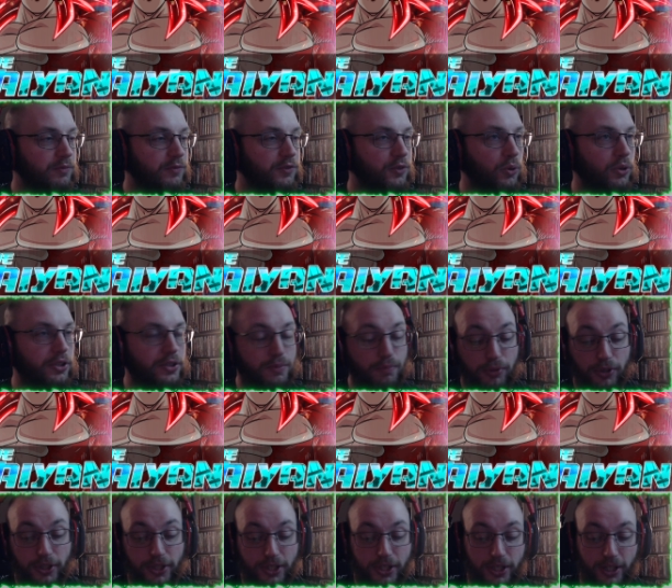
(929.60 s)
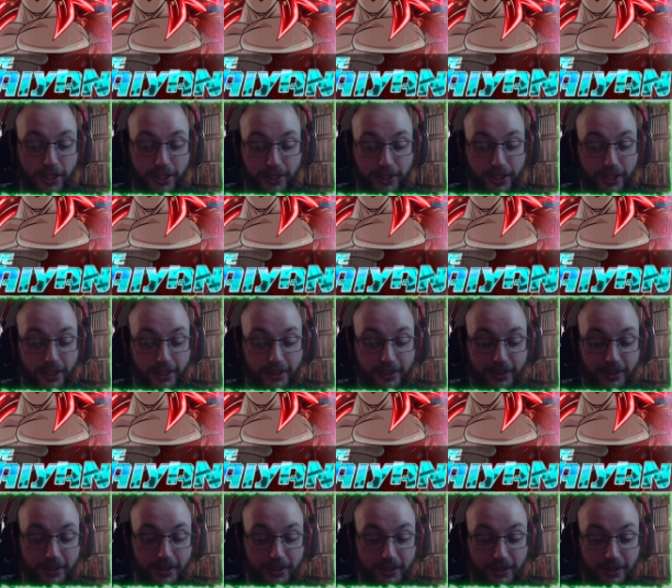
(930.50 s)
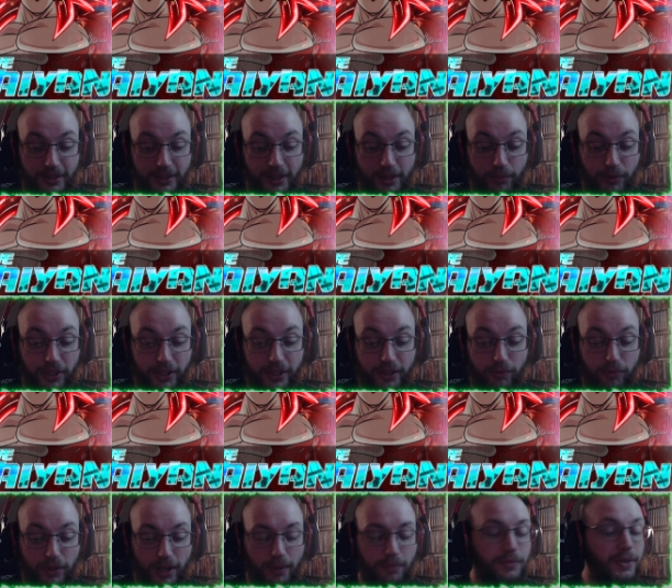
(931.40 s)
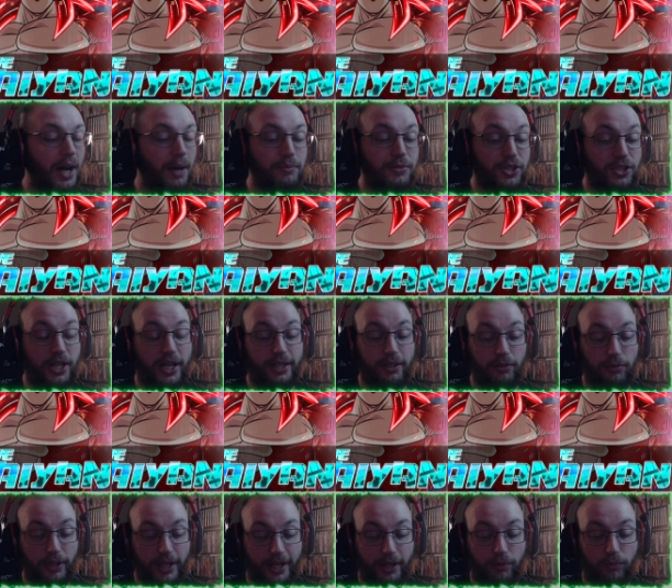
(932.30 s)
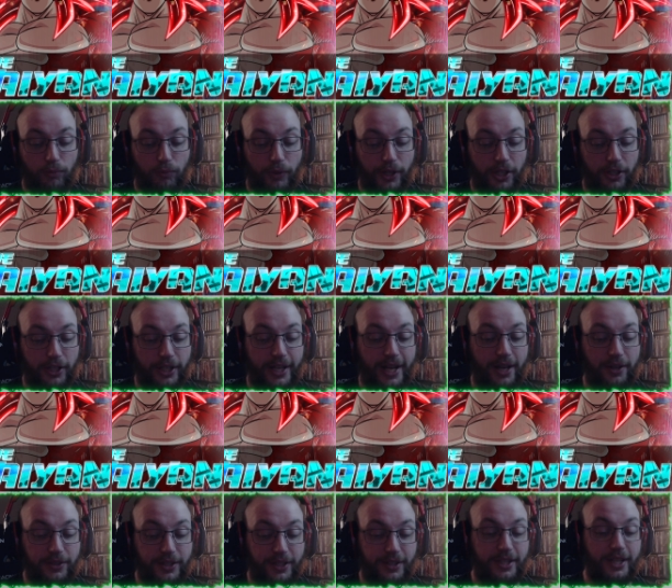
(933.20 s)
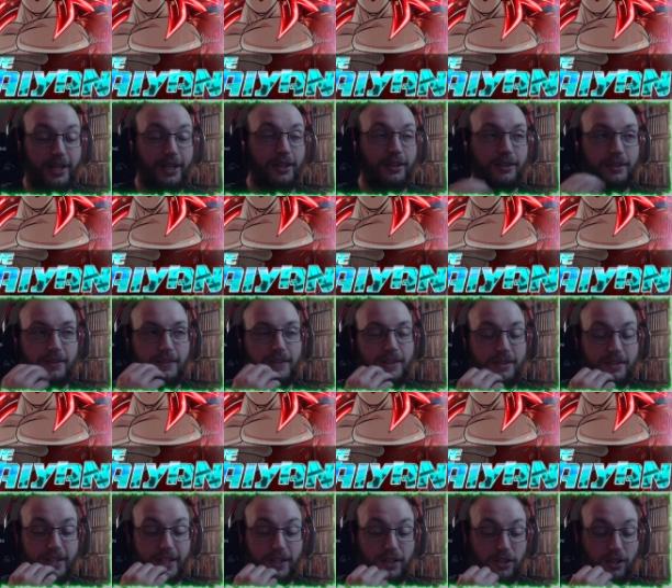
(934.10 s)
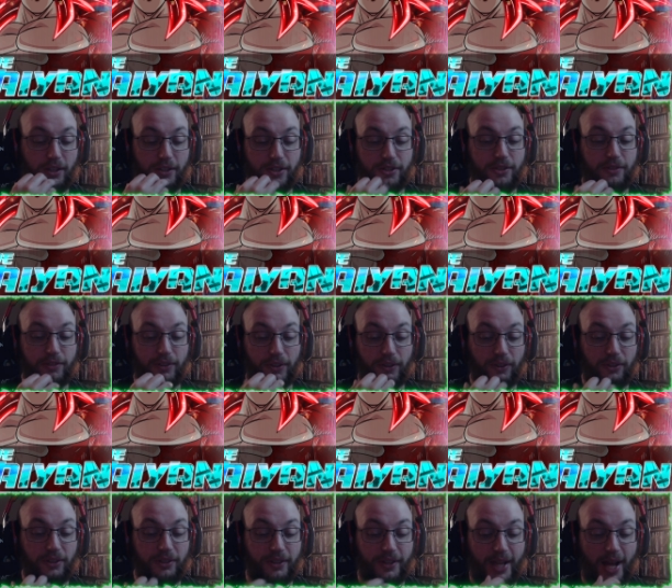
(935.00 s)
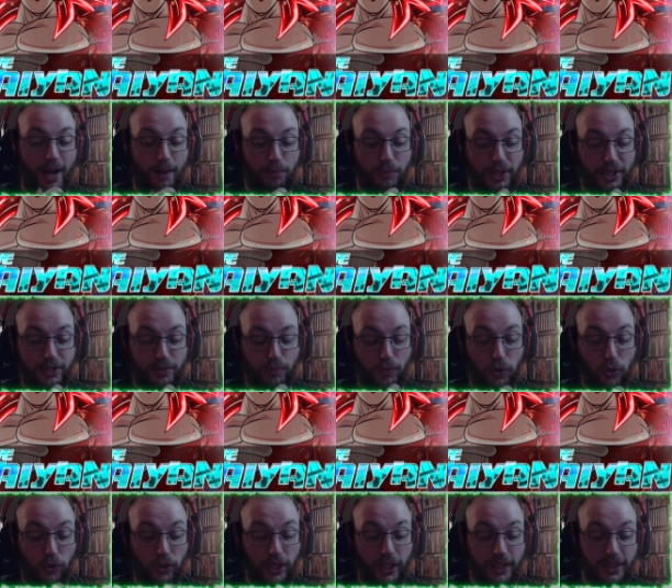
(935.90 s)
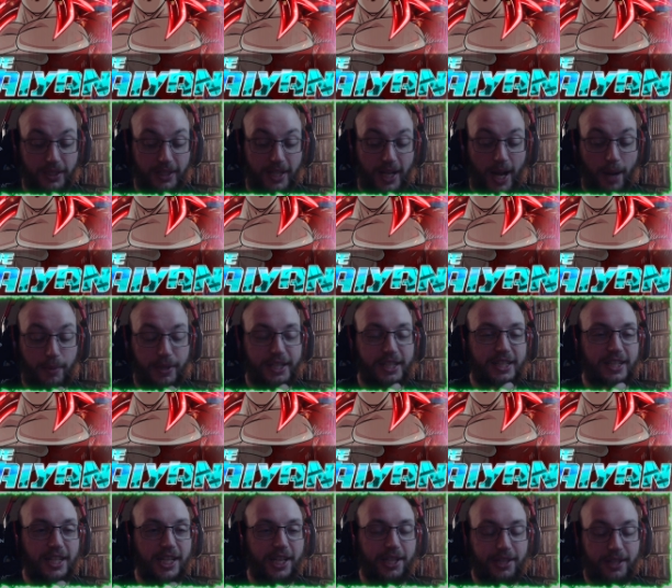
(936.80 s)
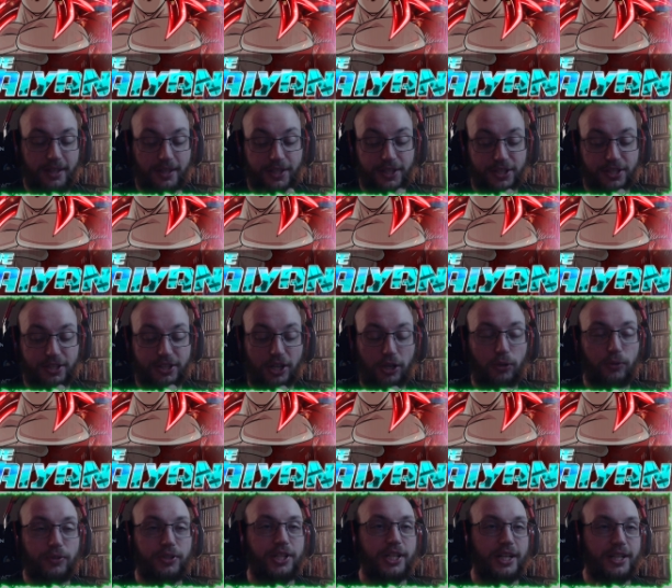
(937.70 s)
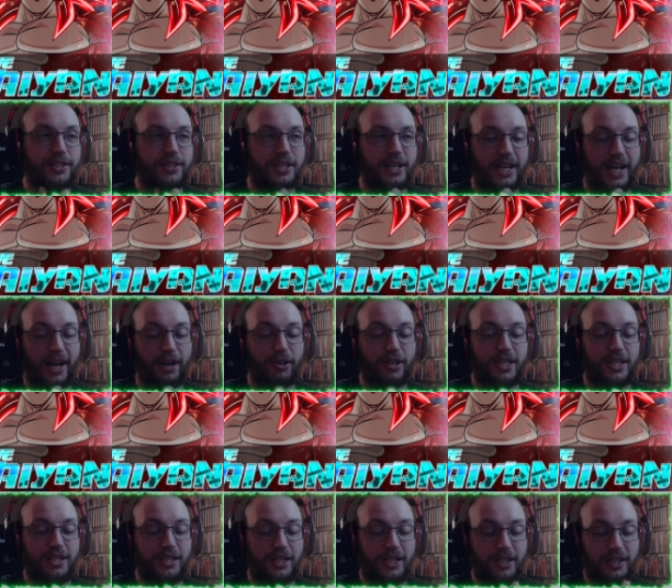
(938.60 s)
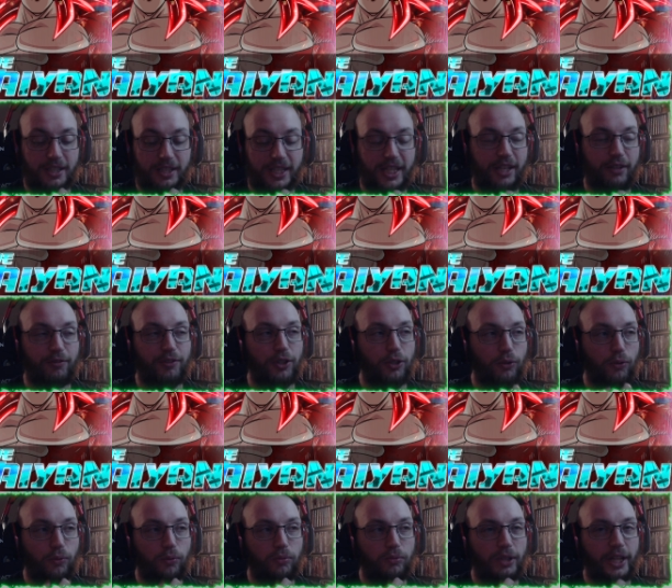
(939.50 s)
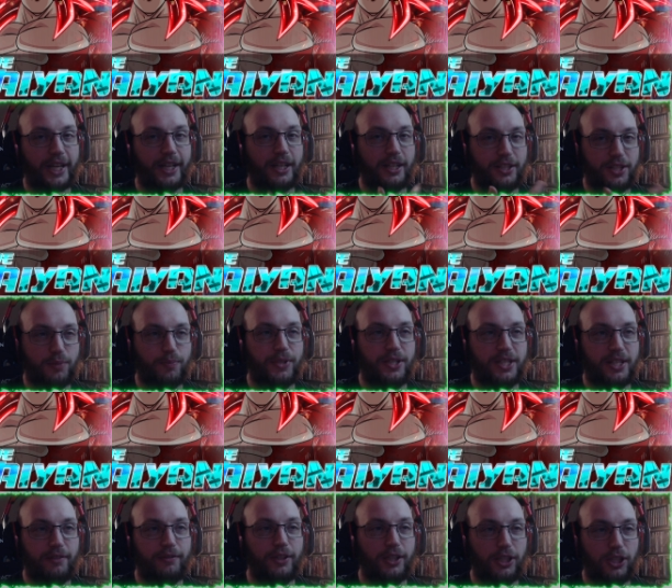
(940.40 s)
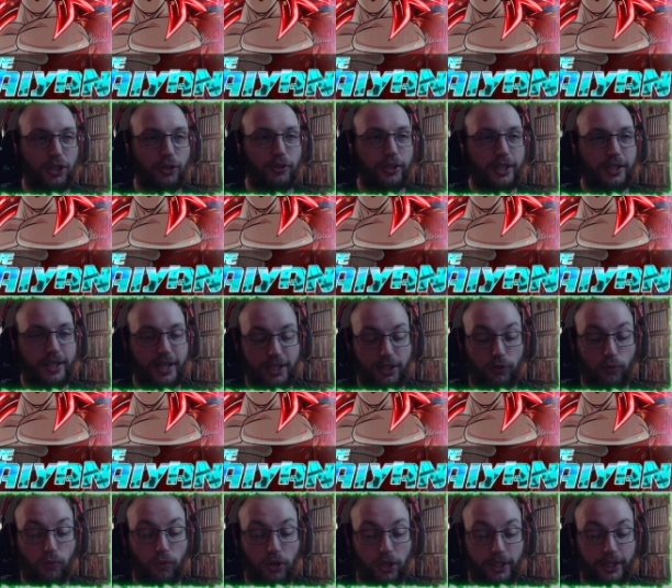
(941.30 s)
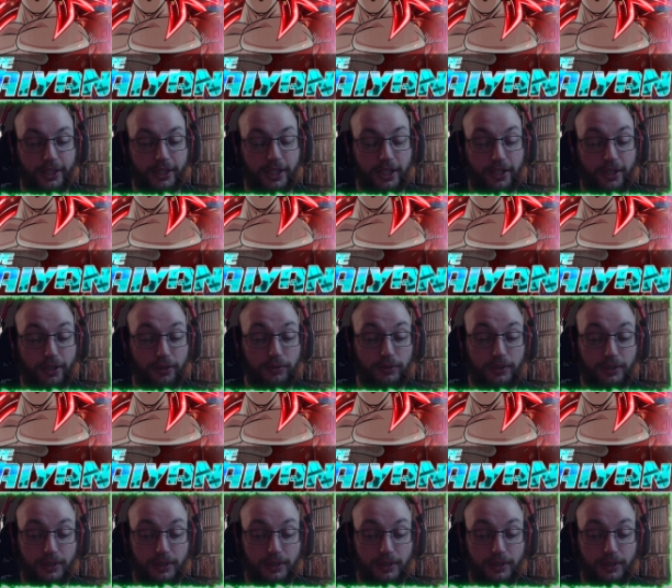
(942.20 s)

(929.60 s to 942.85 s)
force push on you. I'm really, I'm I'm just kind of like weirded out that they they charged for that much more. I mean, it, it the stone does guarantee give you like a specific unit that you want, you know.